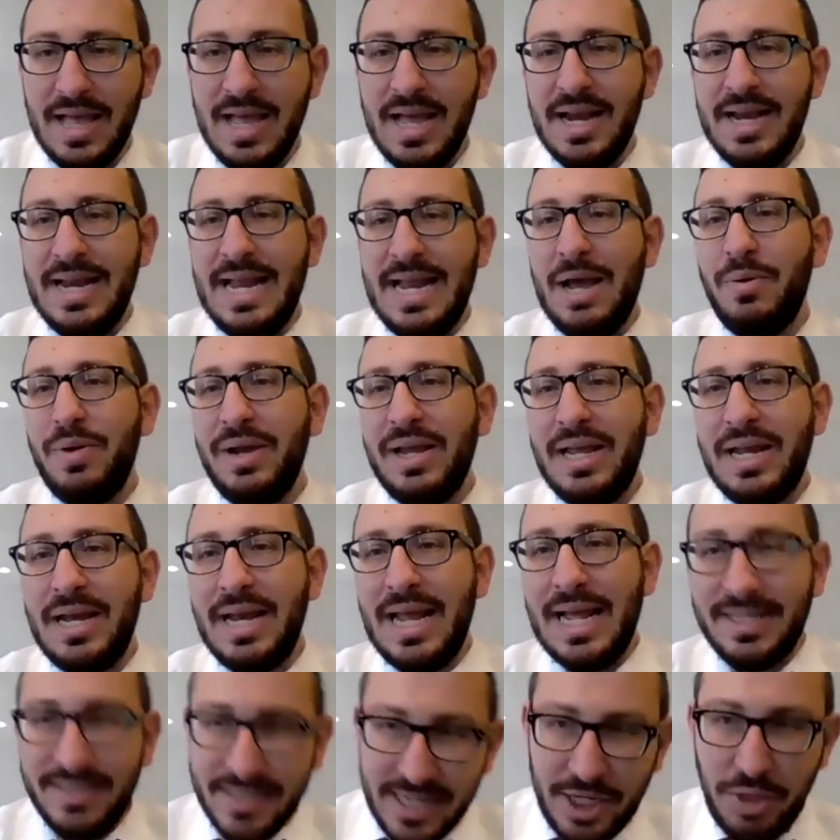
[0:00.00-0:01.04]
Now, in
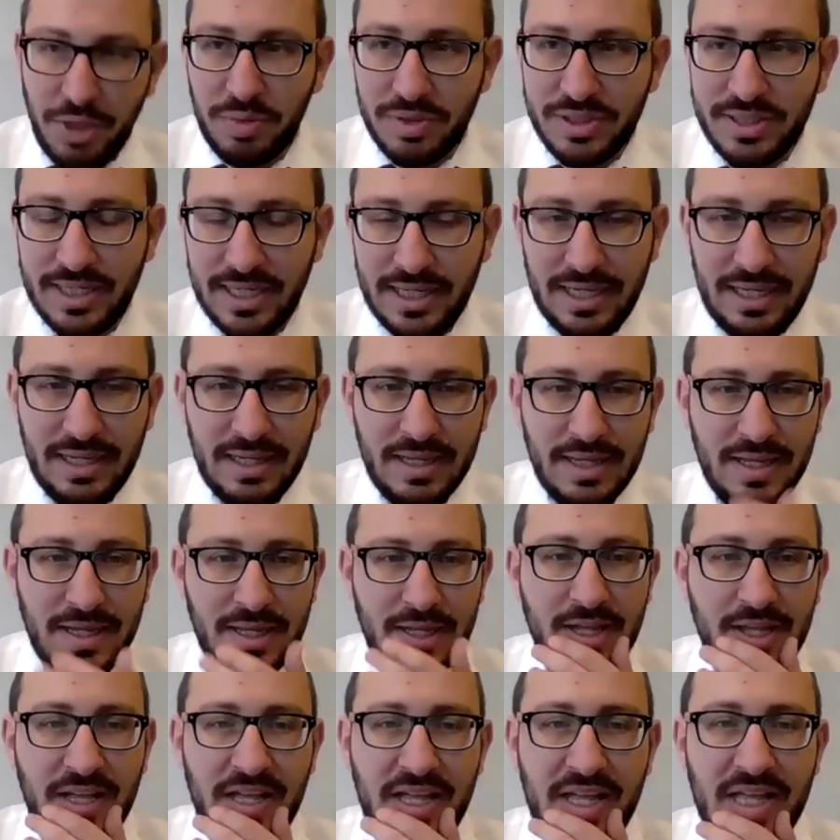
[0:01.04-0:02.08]
antiquity,
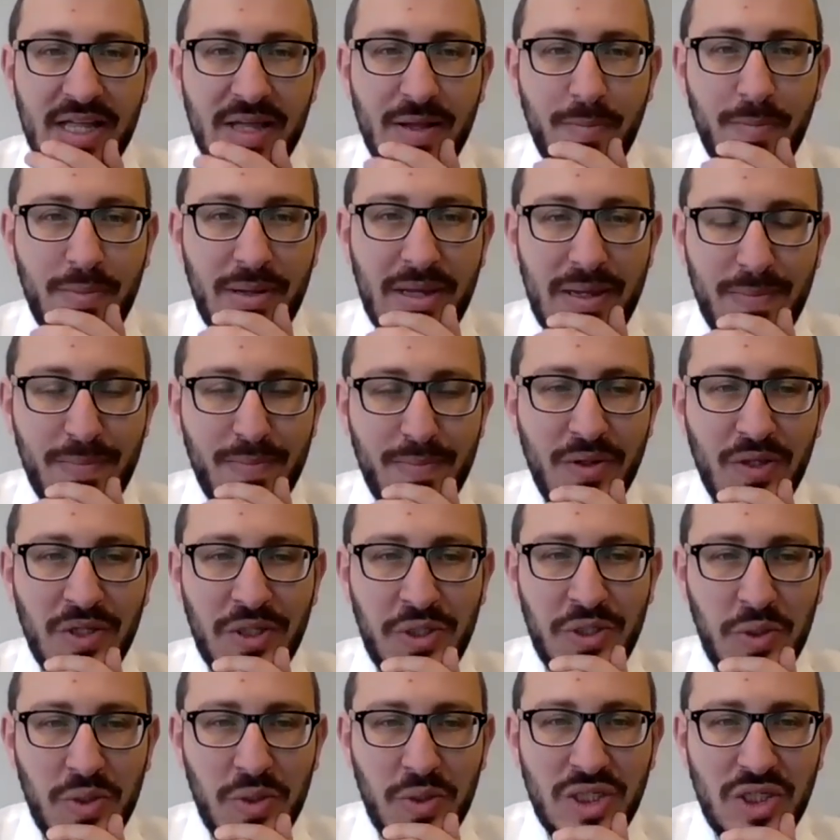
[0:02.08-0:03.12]
people
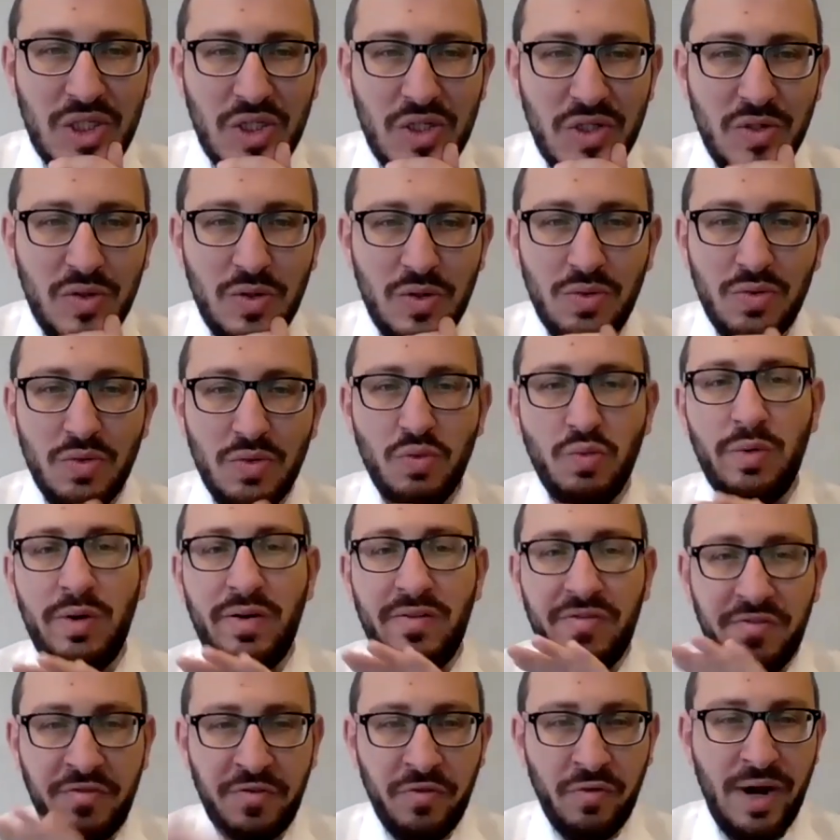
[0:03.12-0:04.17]
used to
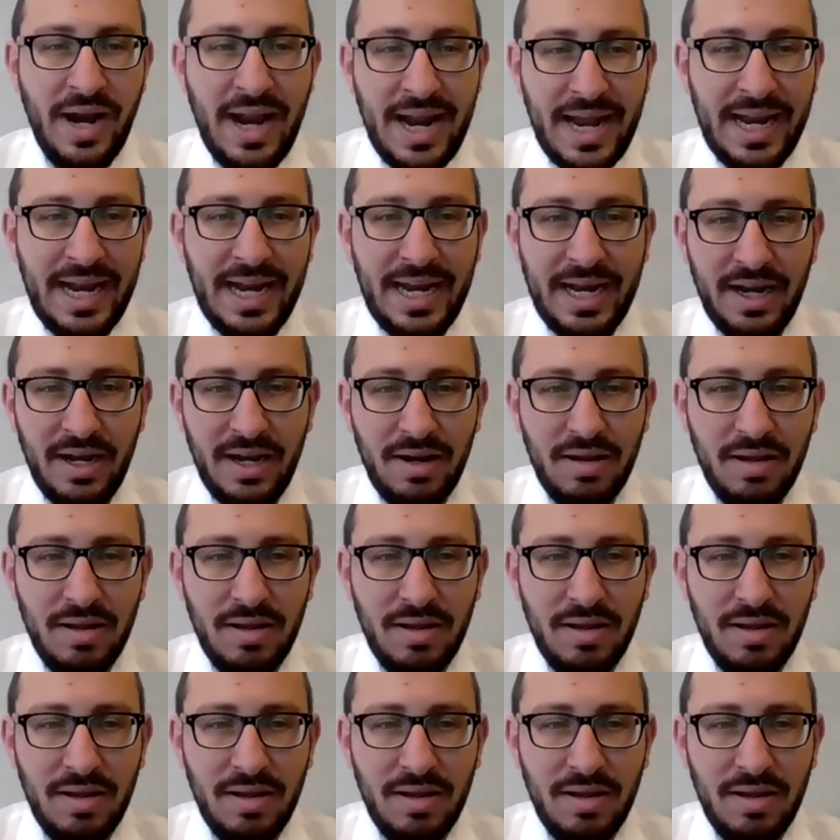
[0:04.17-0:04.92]
refrain